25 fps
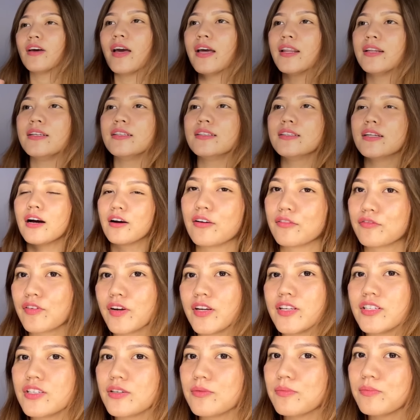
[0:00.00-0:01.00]
ended our
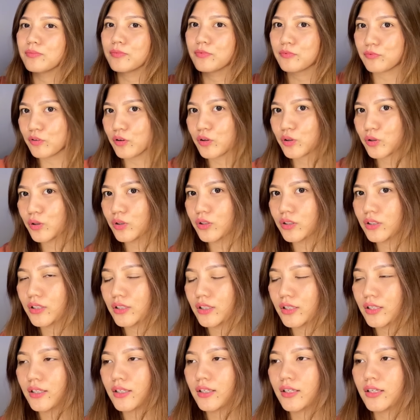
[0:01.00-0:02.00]
friendship for good.
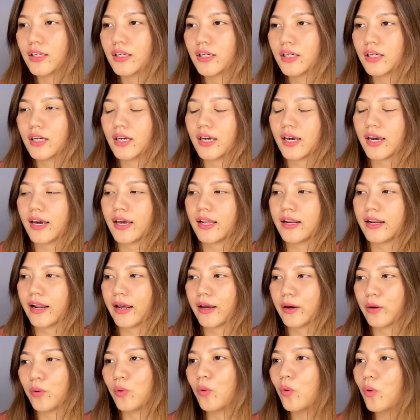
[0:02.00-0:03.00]
And
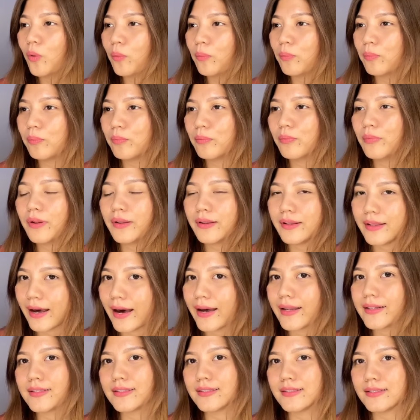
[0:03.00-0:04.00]
I hope
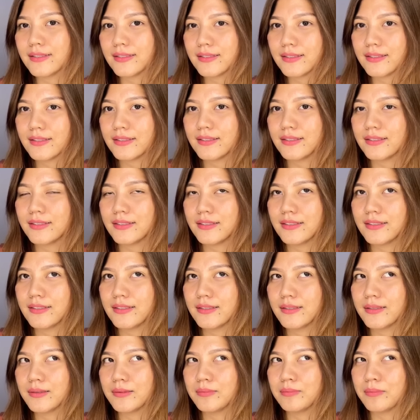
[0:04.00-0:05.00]
that
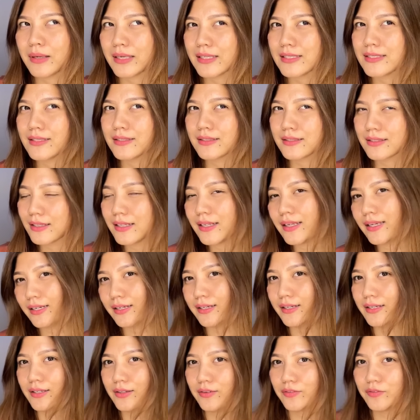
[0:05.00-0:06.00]
makes it
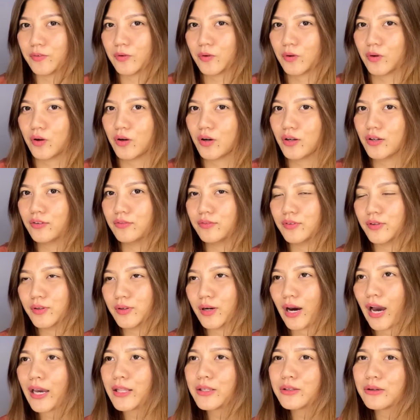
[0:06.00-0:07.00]
clear for all of you.
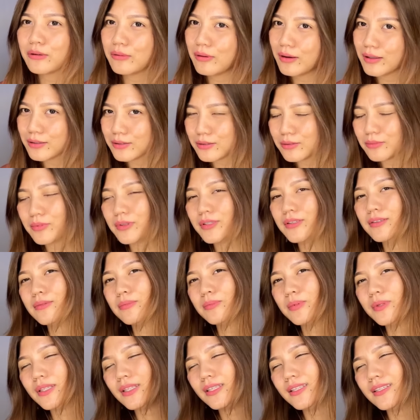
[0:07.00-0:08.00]
I don't want to be
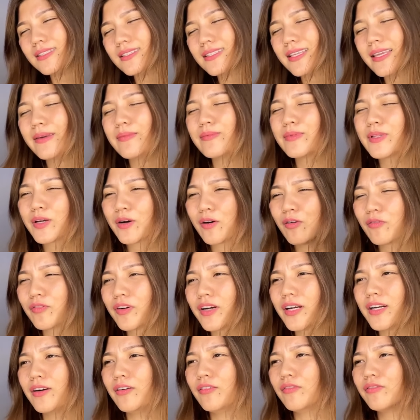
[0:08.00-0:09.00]
repeating the same thing over
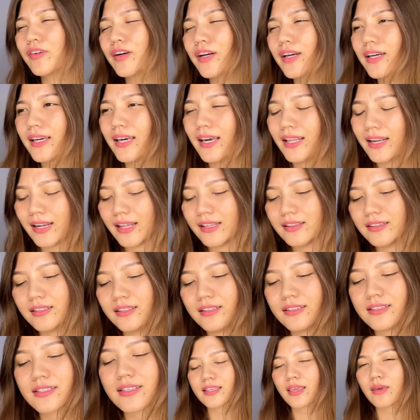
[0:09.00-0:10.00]
and over again and in
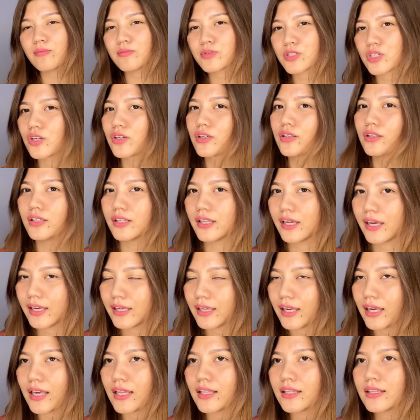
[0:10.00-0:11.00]
the same circle
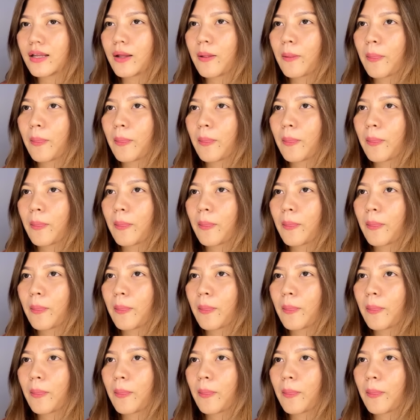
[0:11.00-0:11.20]
again.